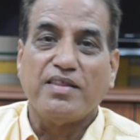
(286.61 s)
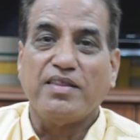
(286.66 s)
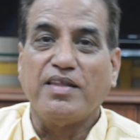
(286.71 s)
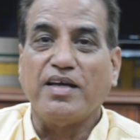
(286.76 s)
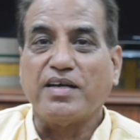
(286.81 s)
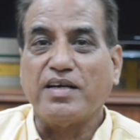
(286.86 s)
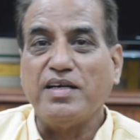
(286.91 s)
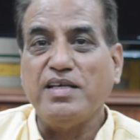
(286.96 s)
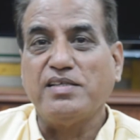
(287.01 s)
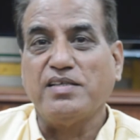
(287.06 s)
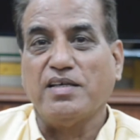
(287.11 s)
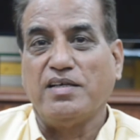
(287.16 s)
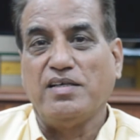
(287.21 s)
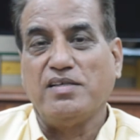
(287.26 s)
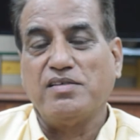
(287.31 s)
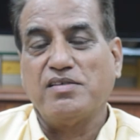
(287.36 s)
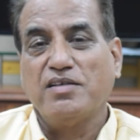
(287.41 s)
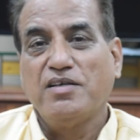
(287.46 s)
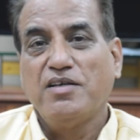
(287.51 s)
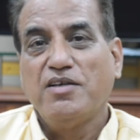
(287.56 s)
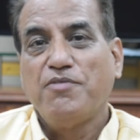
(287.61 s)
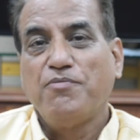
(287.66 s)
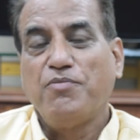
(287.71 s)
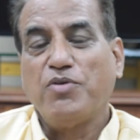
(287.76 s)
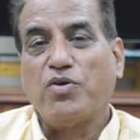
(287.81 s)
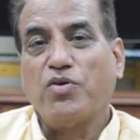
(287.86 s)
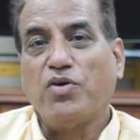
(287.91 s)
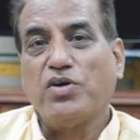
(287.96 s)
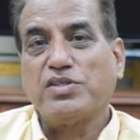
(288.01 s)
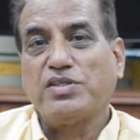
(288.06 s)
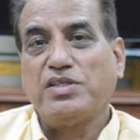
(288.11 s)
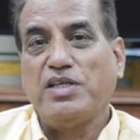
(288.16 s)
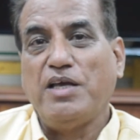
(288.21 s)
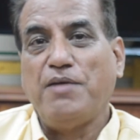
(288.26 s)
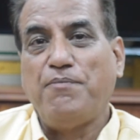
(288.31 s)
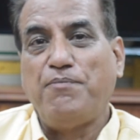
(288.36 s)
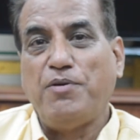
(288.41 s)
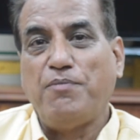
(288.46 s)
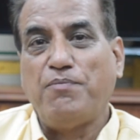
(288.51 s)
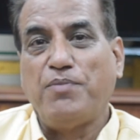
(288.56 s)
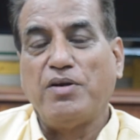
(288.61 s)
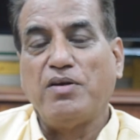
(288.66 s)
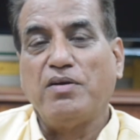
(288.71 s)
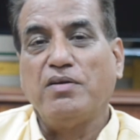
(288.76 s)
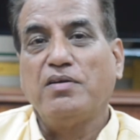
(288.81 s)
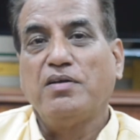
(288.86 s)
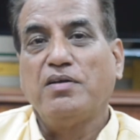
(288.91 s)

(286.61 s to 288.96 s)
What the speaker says: The reason is because people